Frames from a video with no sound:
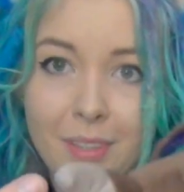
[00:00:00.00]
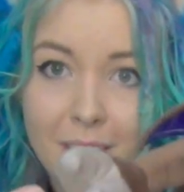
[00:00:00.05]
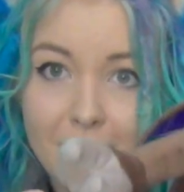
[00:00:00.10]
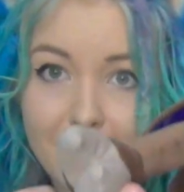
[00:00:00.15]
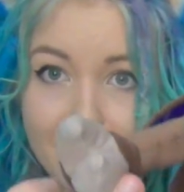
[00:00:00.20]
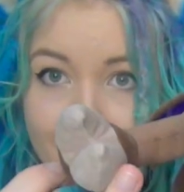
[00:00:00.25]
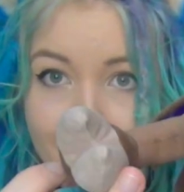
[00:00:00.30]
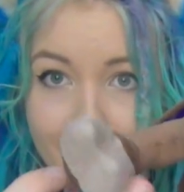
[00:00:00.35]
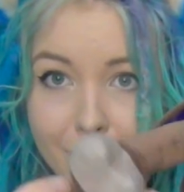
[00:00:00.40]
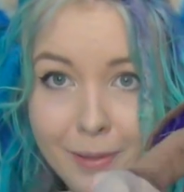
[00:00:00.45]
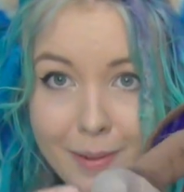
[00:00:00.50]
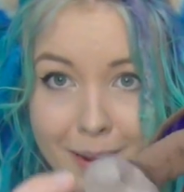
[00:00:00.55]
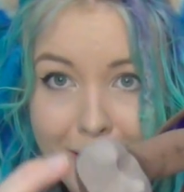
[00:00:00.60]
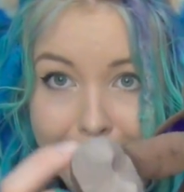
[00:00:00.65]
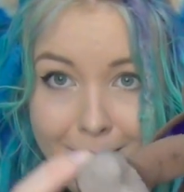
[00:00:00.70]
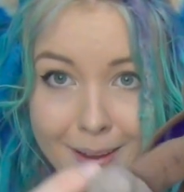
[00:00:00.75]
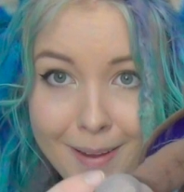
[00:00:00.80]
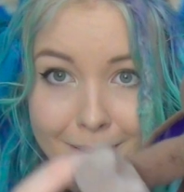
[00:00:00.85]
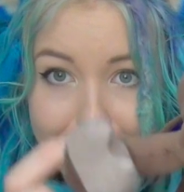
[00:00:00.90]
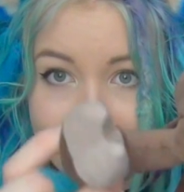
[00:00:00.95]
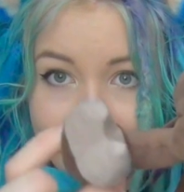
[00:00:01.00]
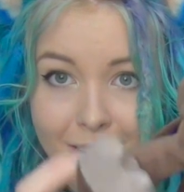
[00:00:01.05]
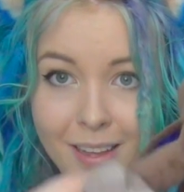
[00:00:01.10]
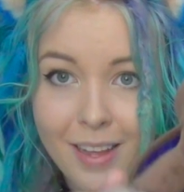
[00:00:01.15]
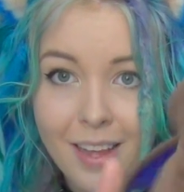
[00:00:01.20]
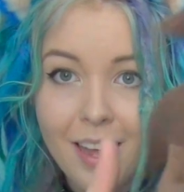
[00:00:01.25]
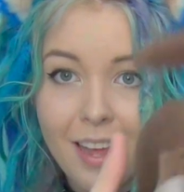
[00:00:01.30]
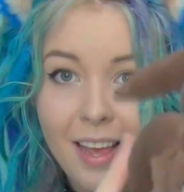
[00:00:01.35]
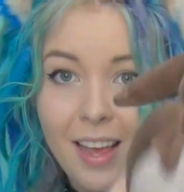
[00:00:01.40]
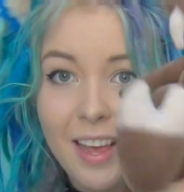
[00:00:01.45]
A little late.
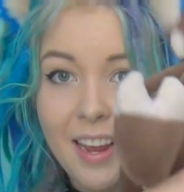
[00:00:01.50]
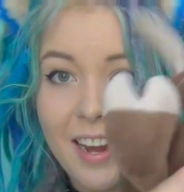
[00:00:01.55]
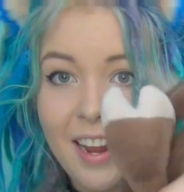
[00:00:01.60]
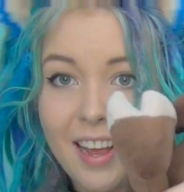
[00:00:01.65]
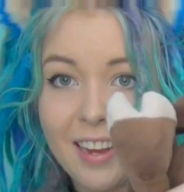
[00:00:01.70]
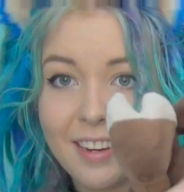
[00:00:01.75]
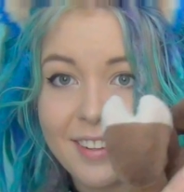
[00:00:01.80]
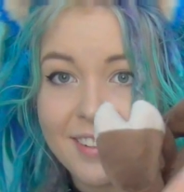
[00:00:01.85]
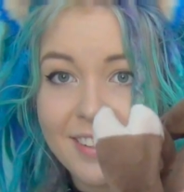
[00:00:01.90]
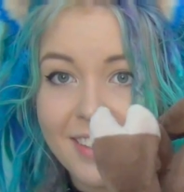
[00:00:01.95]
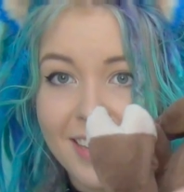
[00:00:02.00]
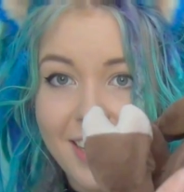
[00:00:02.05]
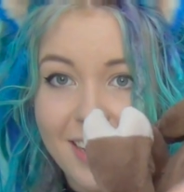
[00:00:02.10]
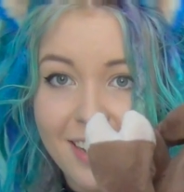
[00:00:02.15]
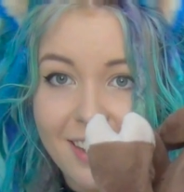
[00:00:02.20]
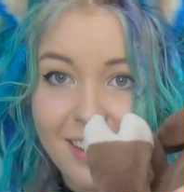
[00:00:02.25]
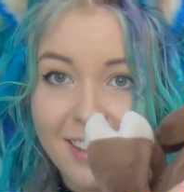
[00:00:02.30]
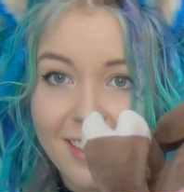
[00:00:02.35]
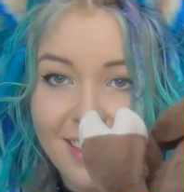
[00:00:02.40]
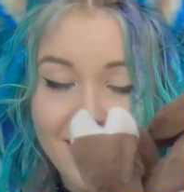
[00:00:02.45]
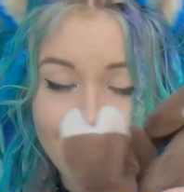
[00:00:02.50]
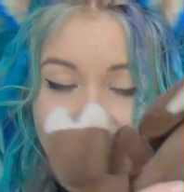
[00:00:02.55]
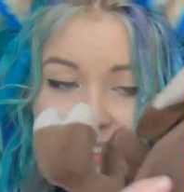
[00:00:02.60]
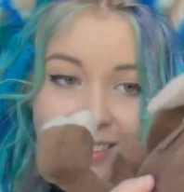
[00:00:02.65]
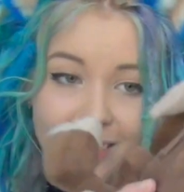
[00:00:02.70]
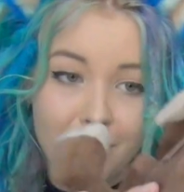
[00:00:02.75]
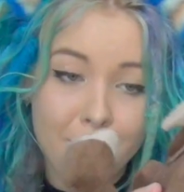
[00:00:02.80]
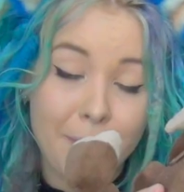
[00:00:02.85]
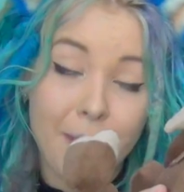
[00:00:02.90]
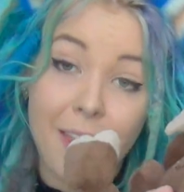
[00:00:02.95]
And actually, the
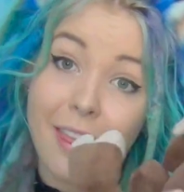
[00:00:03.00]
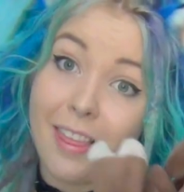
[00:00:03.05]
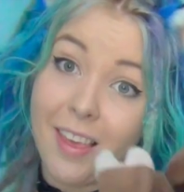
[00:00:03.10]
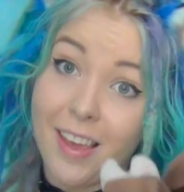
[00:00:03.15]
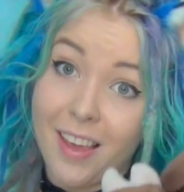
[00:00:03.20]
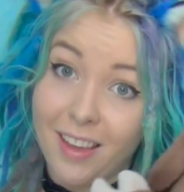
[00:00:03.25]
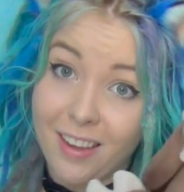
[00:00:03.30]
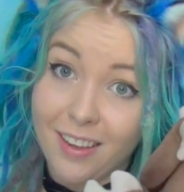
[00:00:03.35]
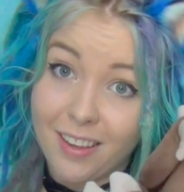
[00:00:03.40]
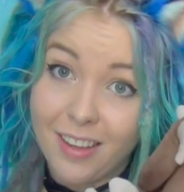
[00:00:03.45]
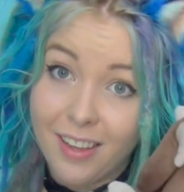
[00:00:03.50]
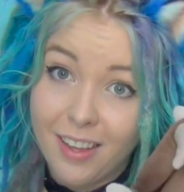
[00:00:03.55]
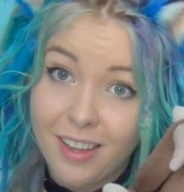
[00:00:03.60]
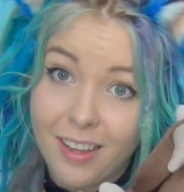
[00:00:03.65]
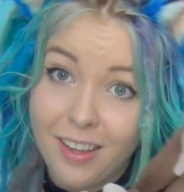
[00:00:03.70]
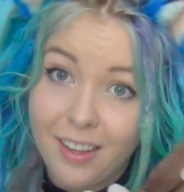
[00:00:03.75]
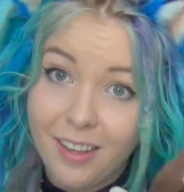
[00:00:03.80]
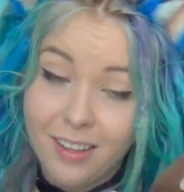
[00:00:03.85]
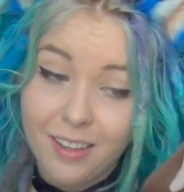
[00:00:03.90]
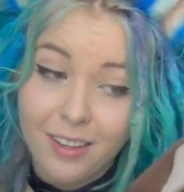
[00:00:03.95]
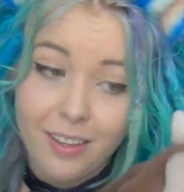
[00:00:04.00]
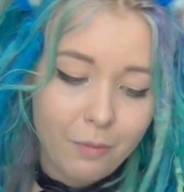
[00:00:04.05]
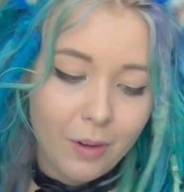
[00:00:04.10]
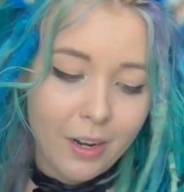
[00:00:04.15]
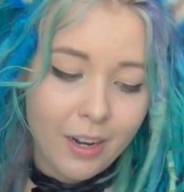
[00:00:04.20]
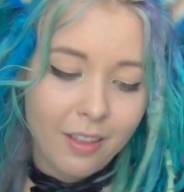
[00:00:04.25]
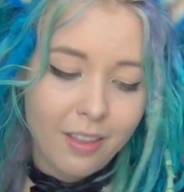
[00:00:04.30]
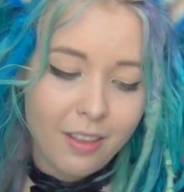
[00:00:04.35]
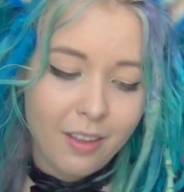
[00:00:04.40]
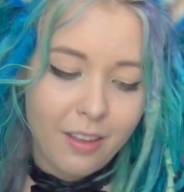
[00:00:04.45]
zipper thing,
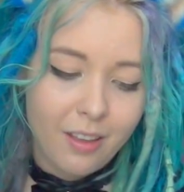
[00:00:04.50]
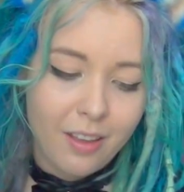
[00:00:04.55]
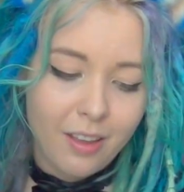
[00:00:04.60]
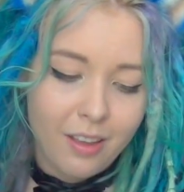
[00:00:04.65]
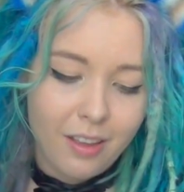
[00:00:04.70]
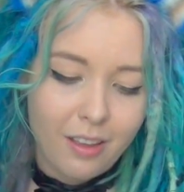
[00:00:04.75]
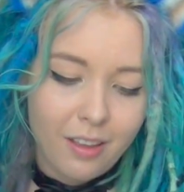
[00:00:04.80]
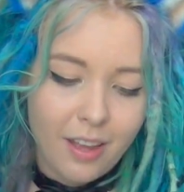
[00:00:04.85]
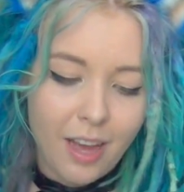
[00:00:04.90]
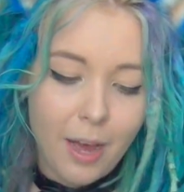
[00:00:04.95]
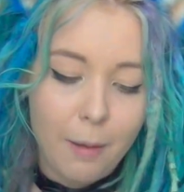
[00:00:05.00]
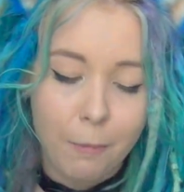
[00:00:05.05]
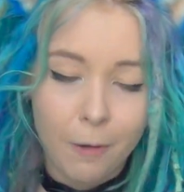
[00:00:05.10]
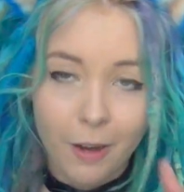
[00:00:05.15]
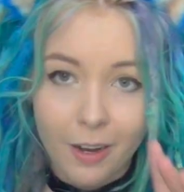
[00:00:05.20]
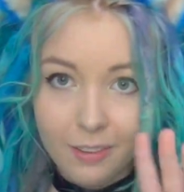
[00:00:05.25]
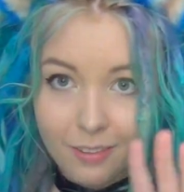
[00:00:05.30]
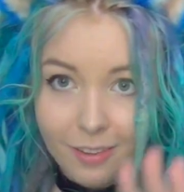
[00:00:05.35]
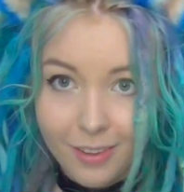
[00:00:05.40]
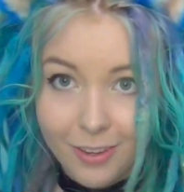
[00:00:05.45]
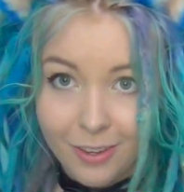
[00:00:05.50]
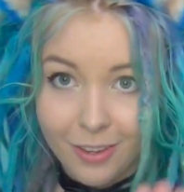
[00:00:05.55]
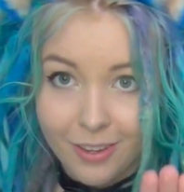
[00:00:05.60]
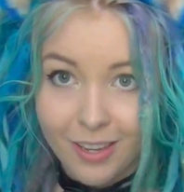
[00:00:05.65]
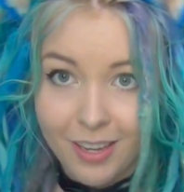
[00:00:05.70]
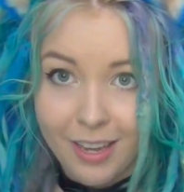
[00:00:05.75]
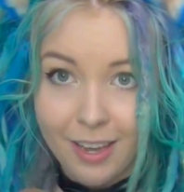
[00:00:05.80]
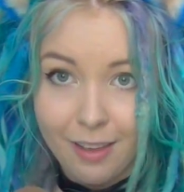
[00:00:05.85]
one of the upgrades that you can